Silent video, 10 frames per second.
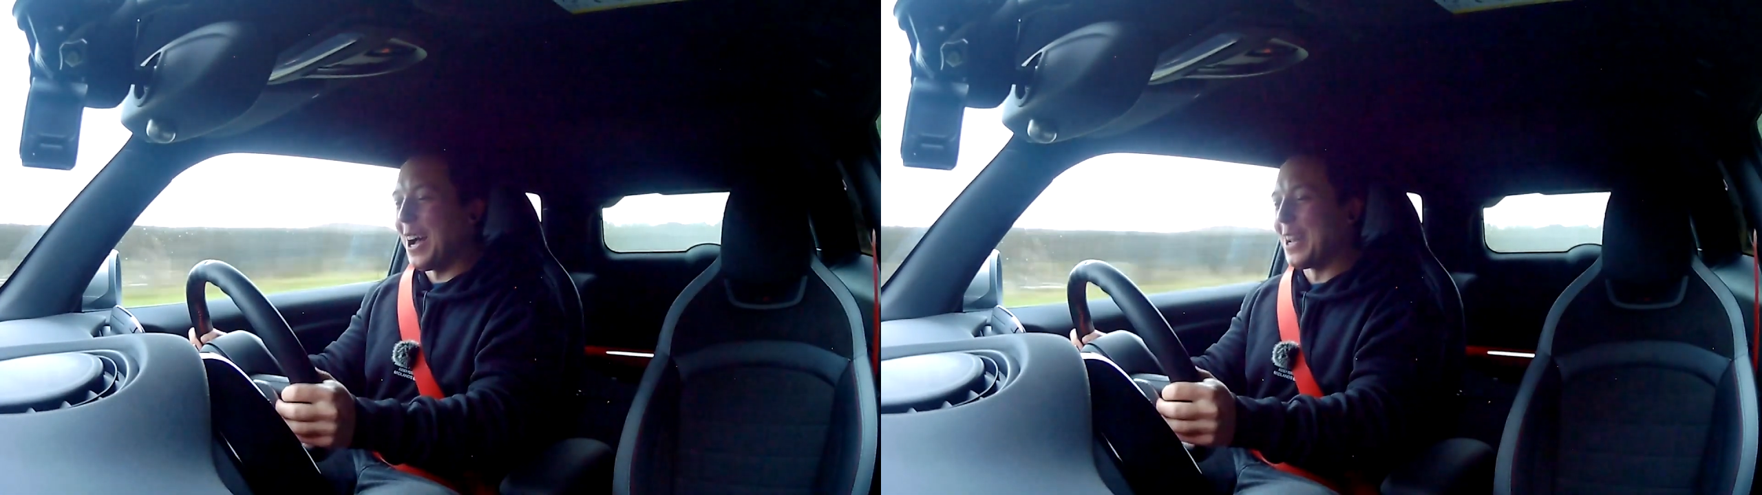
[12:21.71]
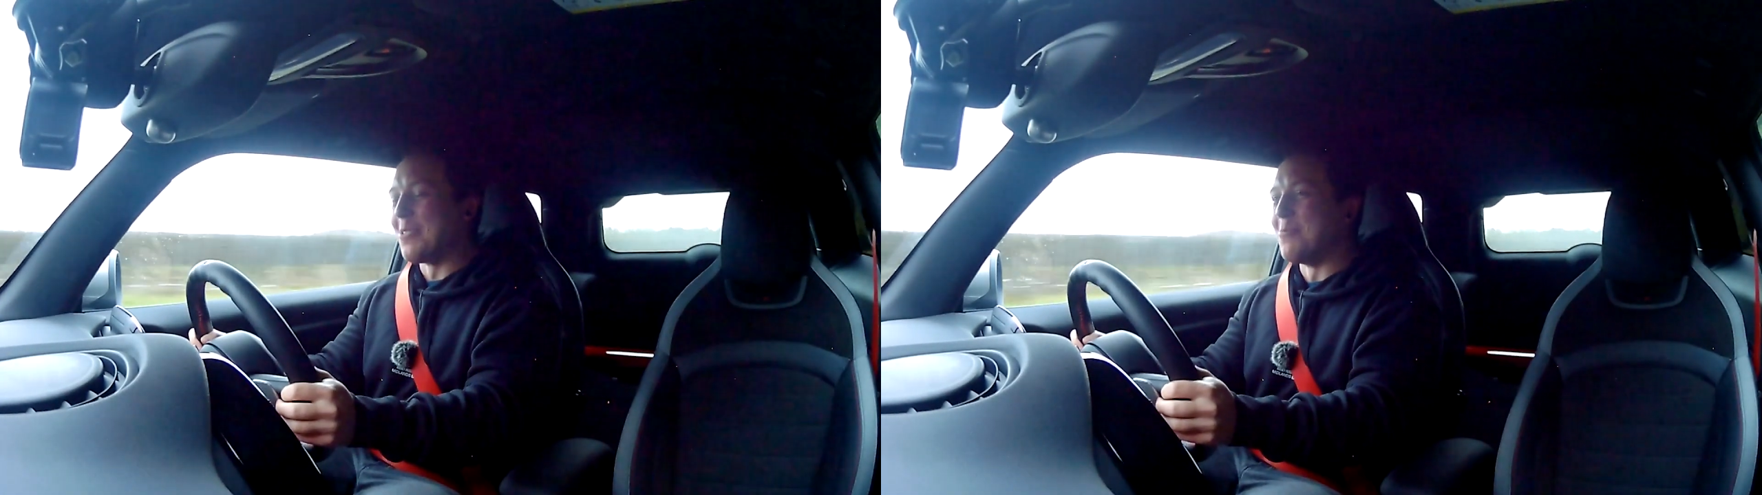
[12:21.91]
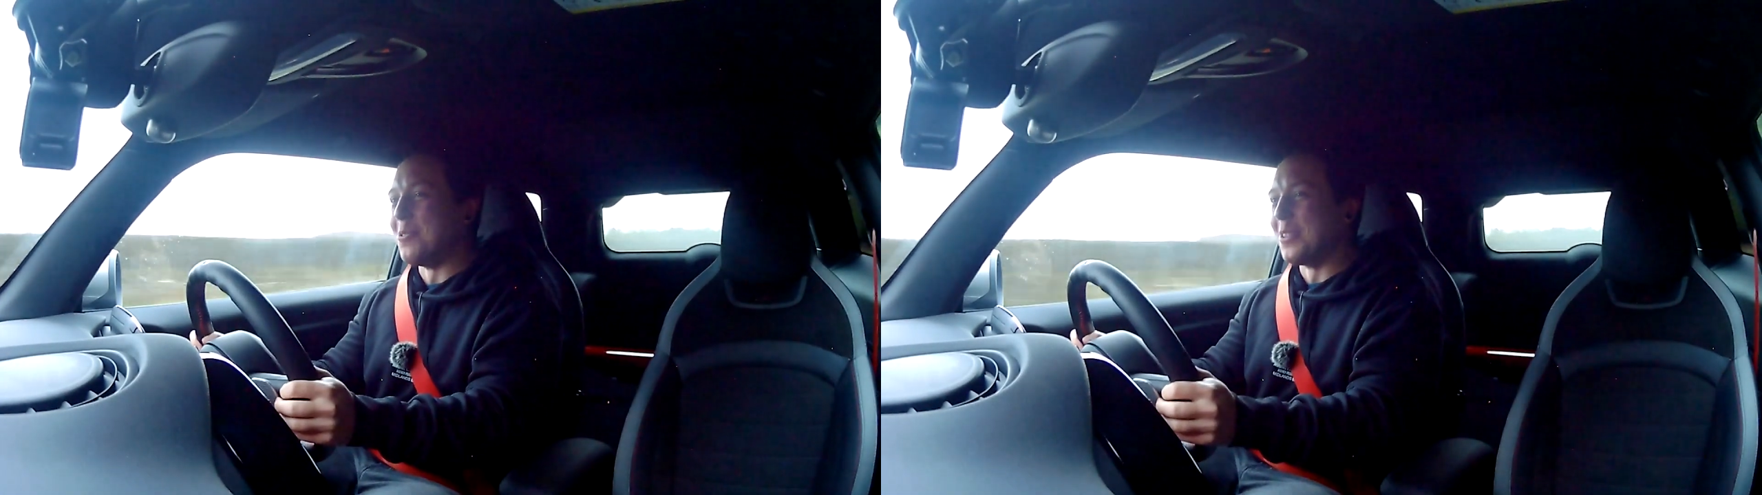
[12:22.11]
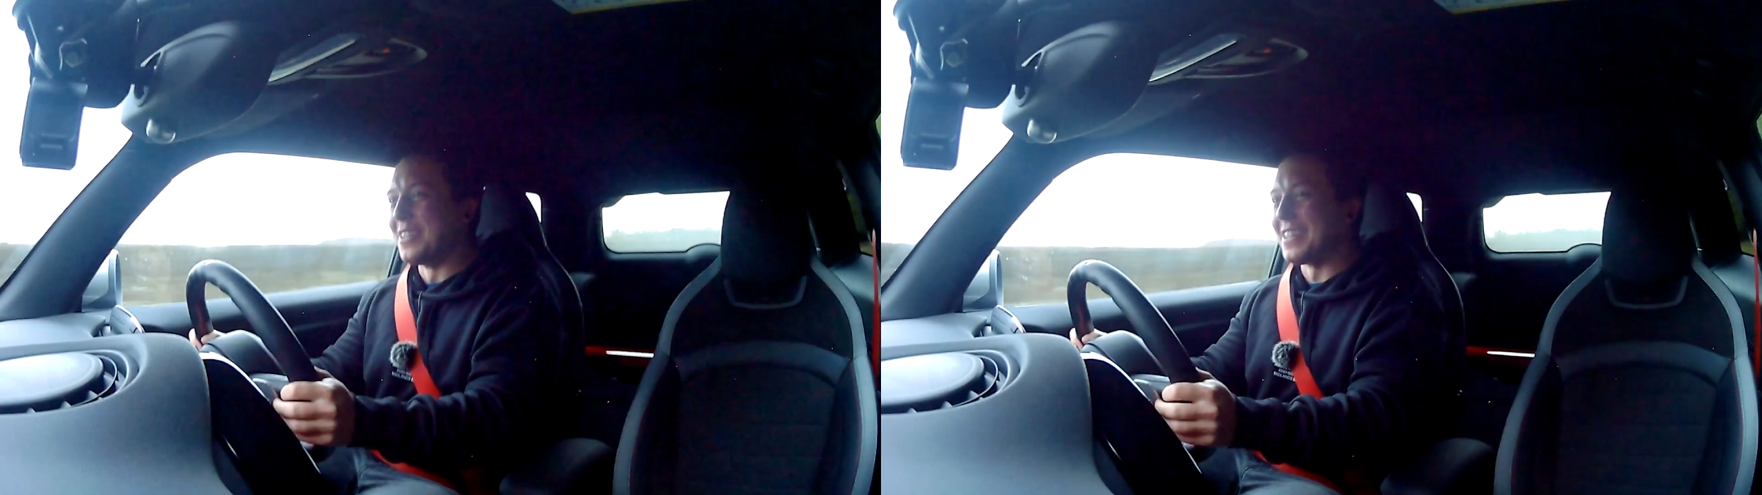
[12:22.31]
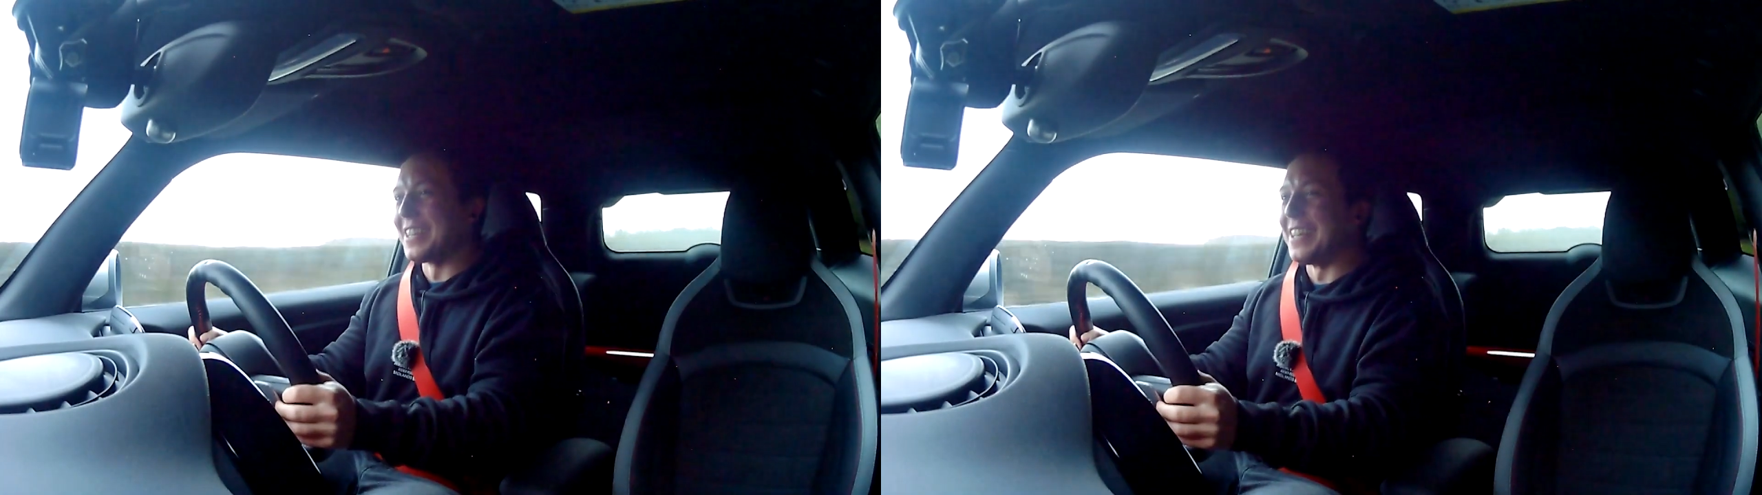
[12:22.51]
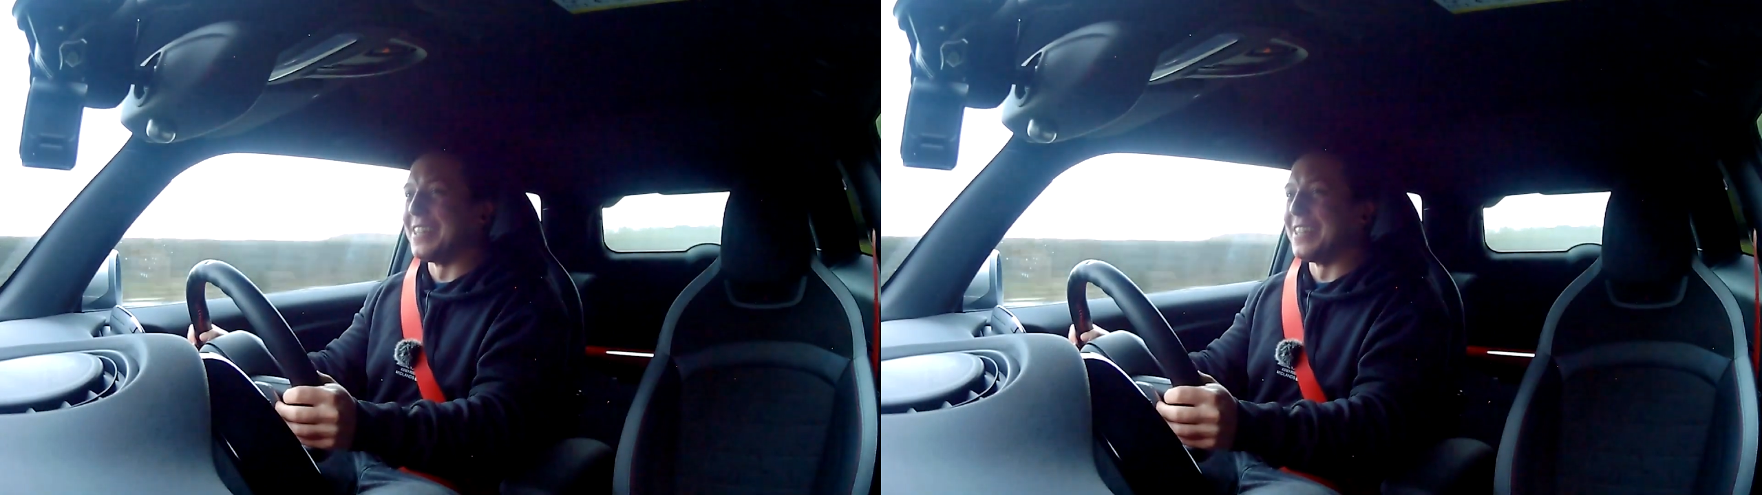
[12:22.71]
animal. This thing is